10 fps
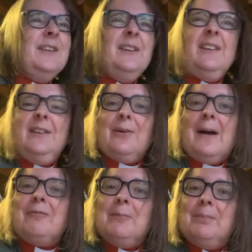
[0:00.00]
you're
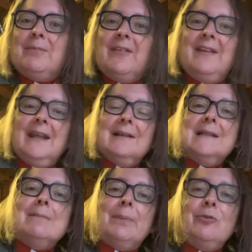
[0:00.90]
having to take a
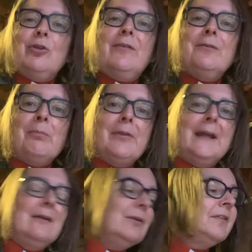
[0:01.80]
leap and do something
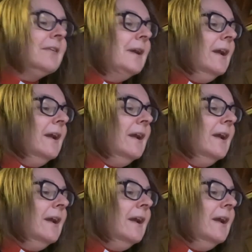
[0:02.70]
else.